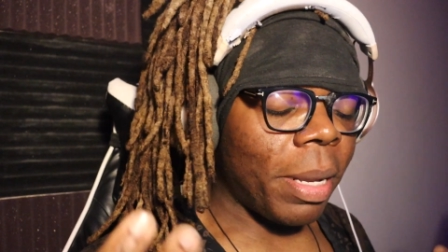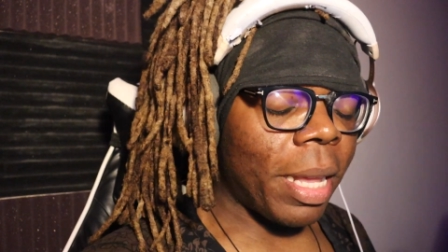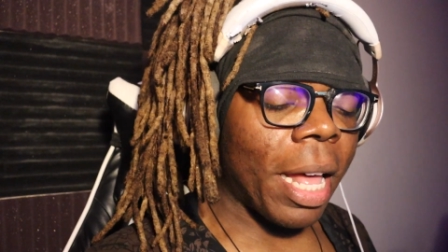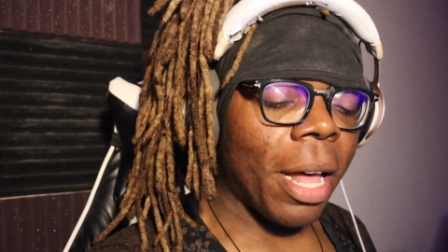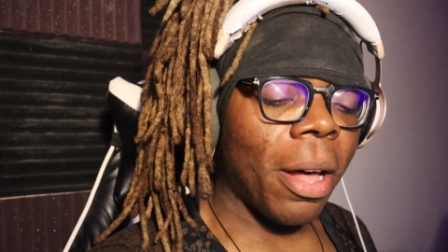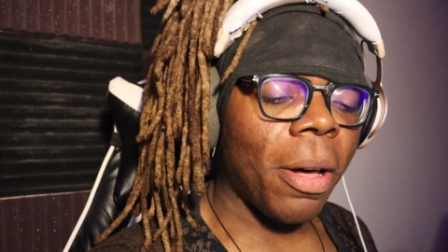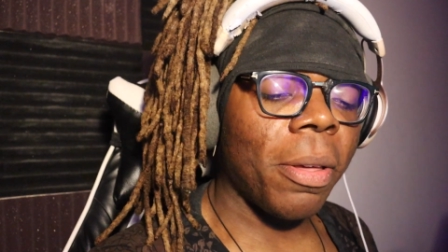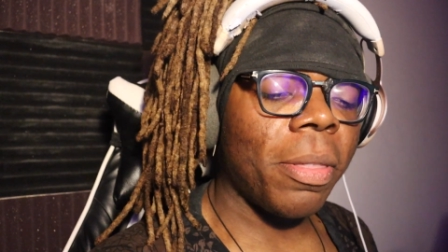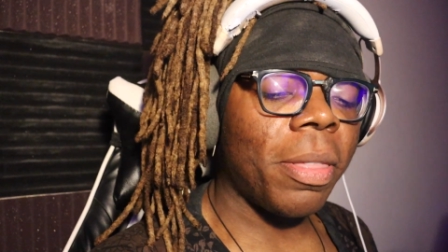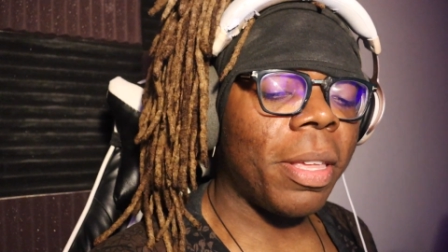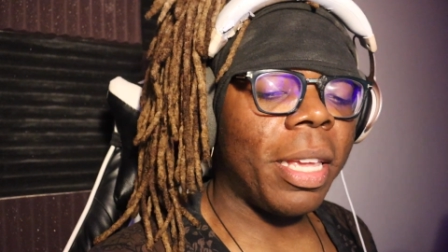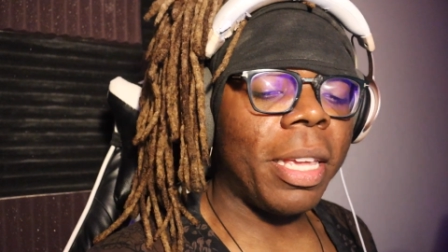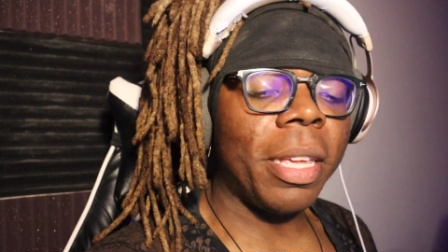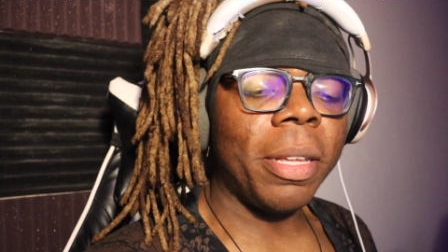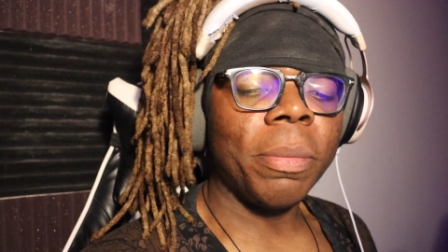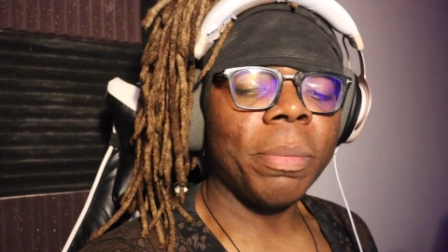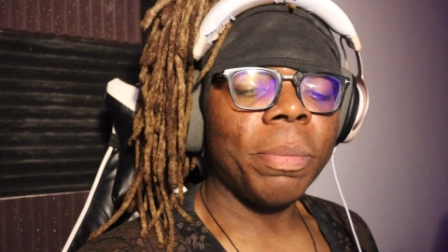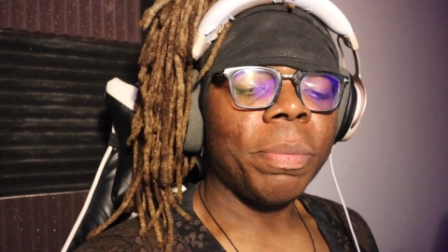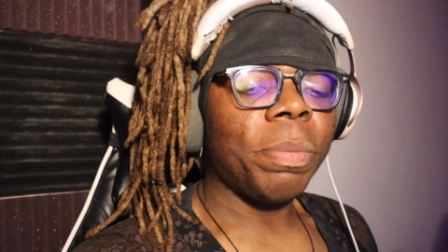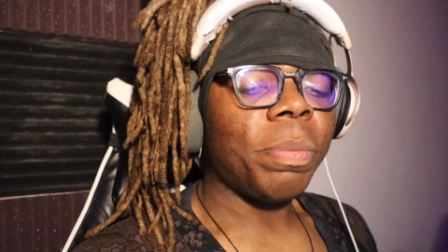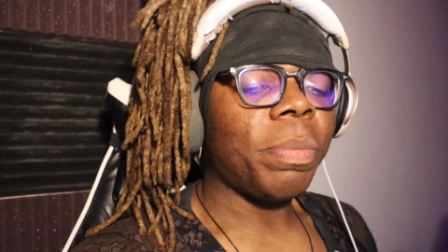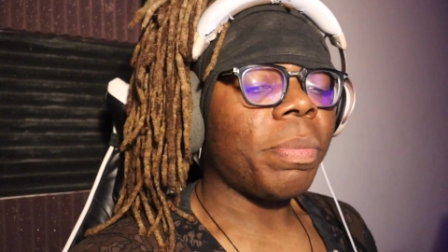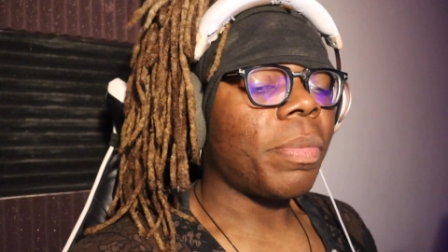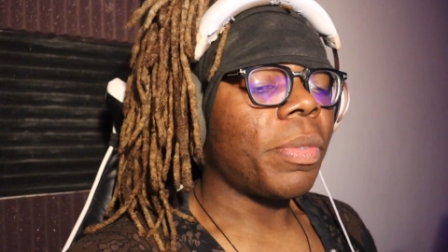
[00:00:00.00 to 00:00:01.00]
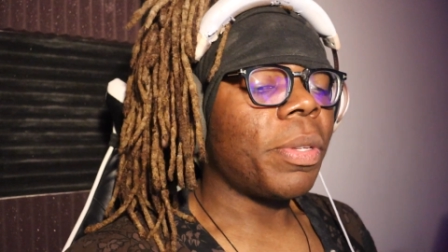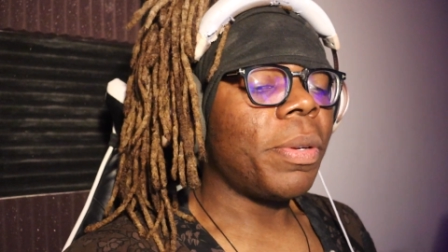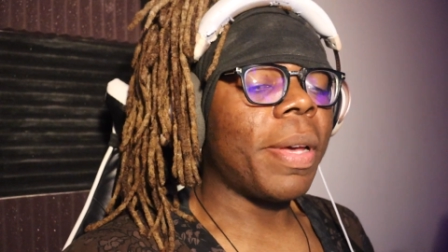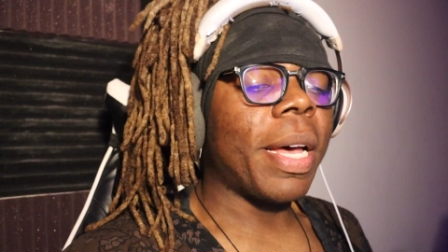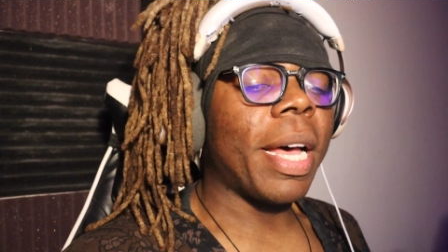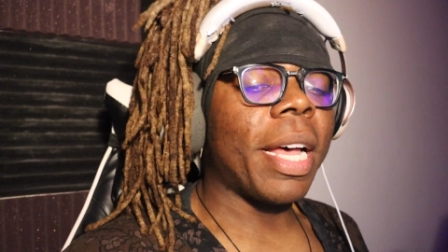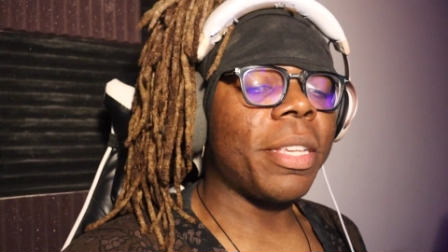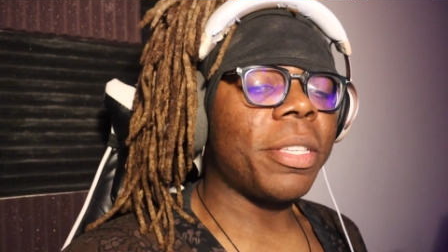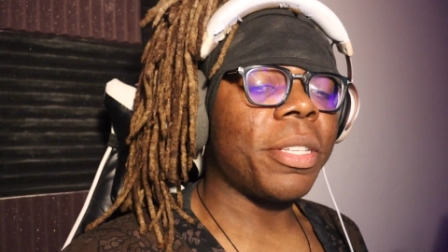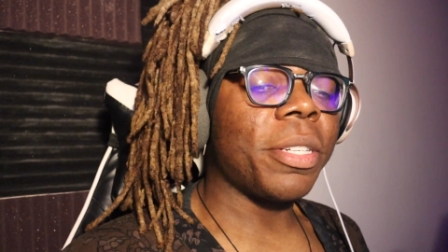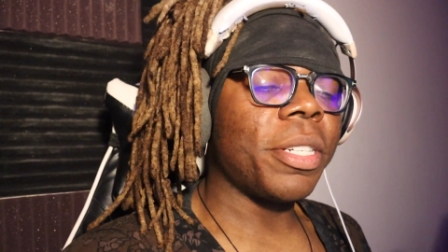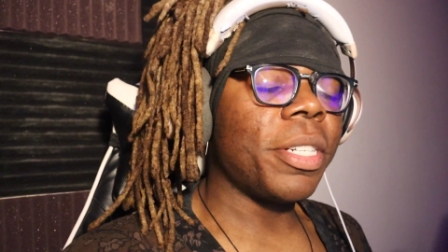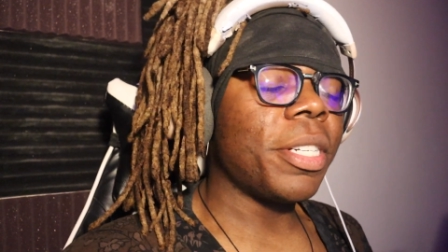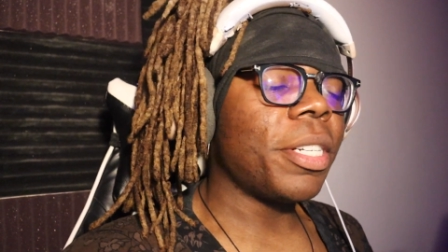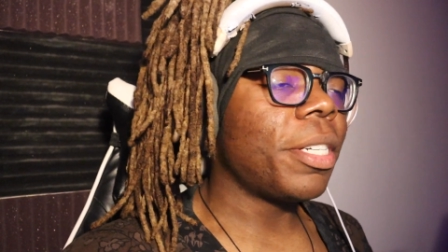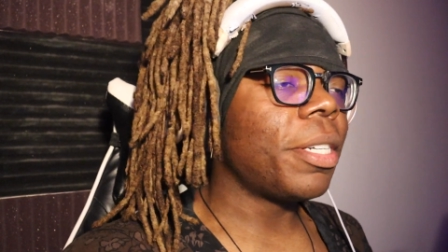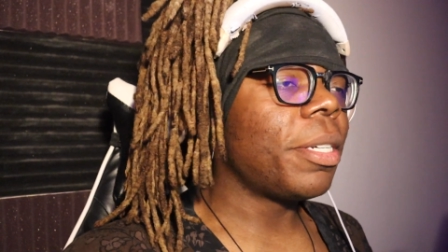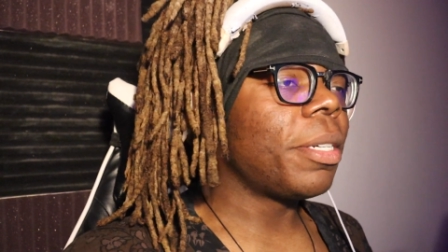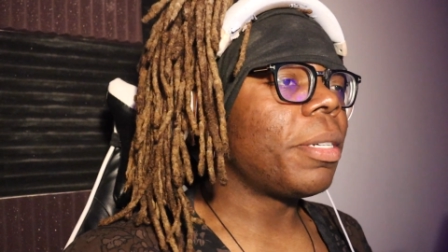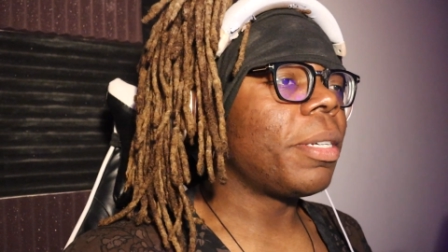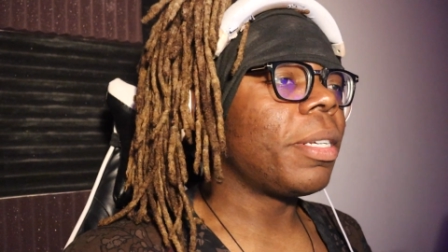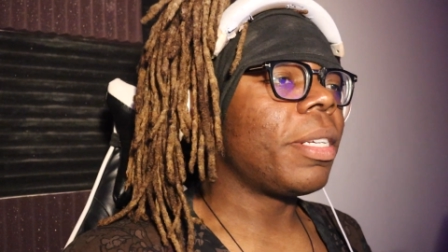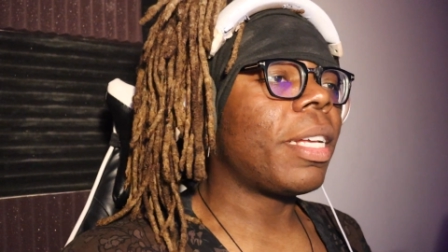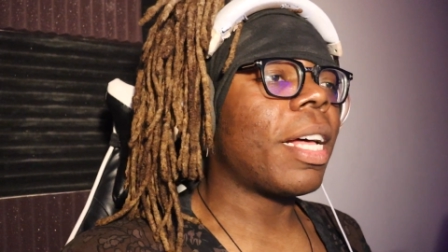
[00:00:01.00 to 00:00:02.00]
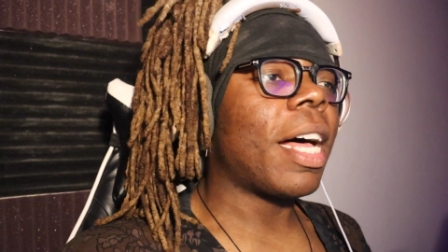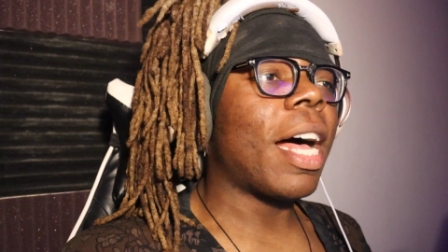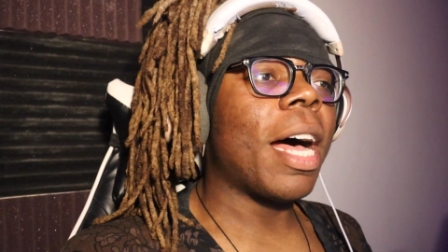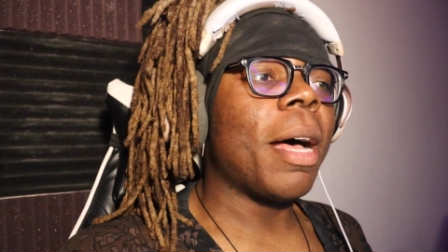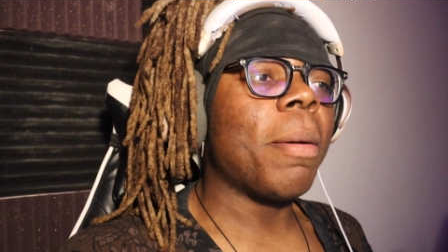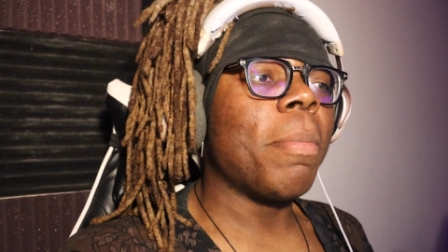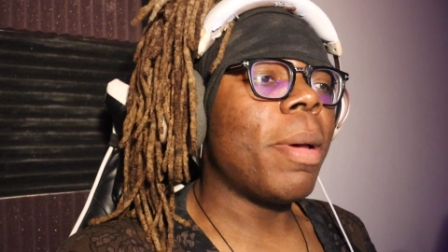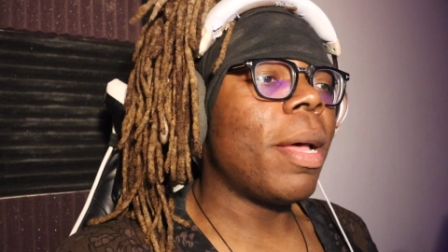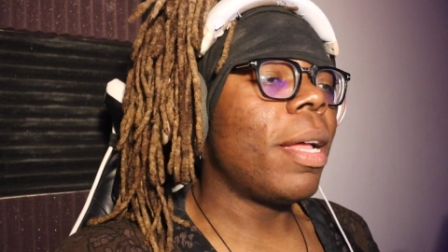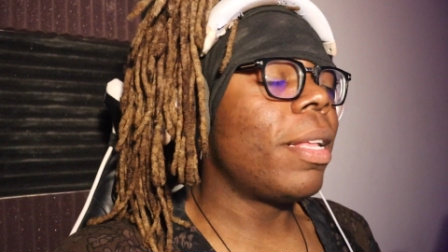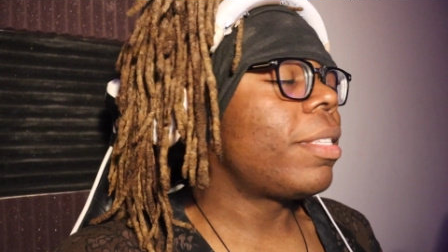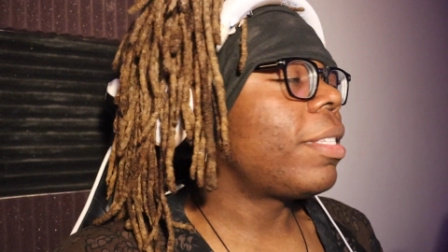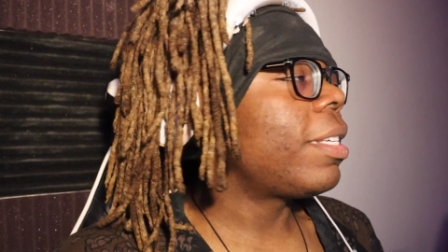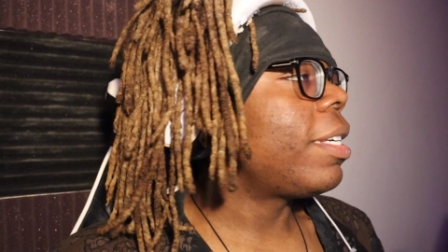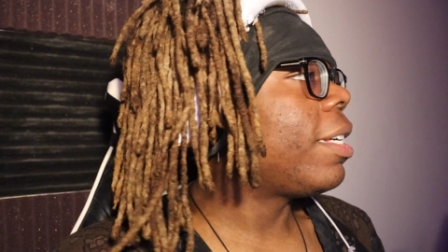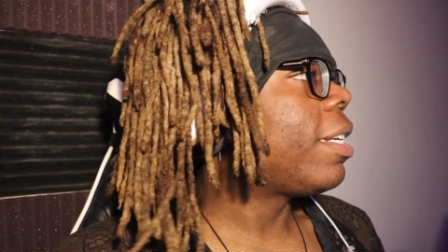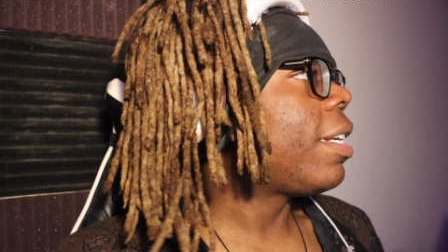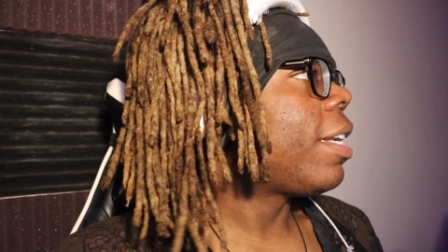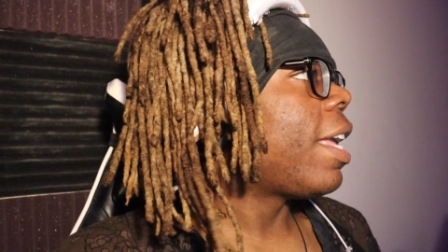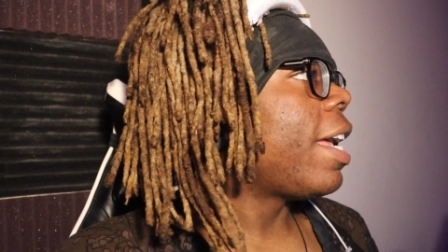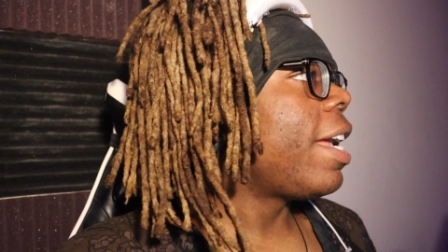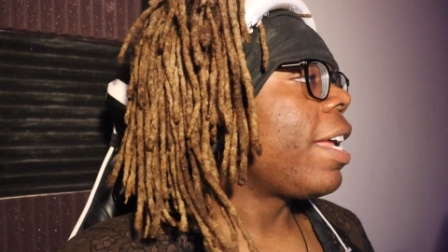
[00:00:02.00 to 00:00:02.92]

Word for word: be healthy. You guys are commenting,